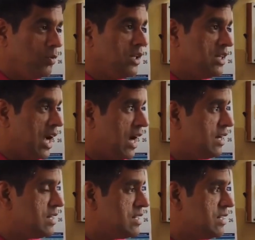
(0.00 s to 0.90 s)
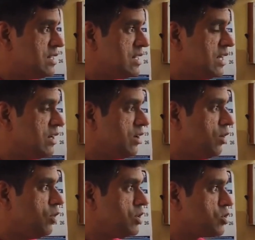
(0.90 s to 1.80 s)
probably that results in
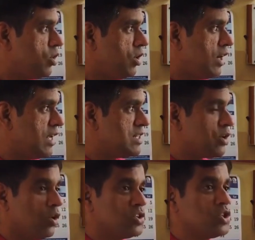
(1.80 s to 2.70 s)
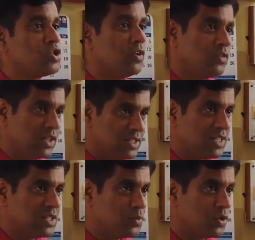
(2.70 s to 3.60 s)
what is called as the causation of the
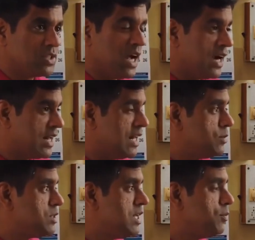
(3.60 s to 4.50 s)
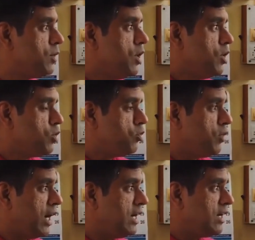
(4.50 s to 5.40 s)
disease, because that helps them
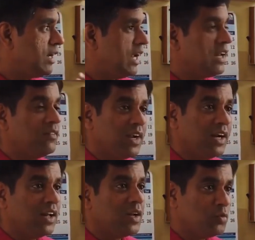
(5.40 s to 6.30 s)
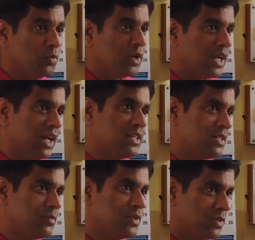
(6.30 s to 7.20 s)
to fight and evade our immune
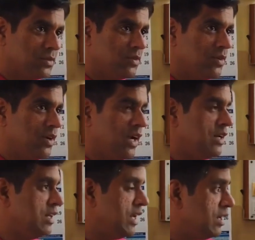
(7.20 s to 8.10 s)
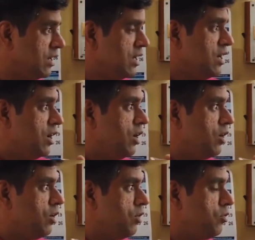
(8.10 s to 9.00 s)
mechanisms and then
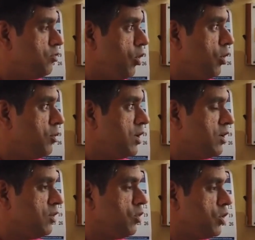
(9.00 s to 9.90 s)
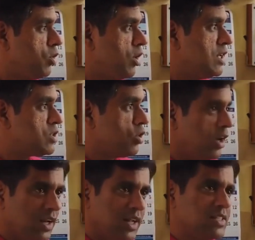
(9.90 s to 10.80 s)
form a what you call as
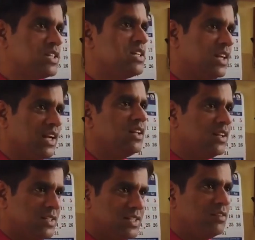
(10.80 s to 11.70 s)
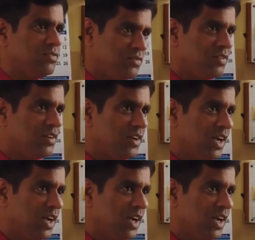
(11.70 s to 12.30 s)
colonization and other stuff,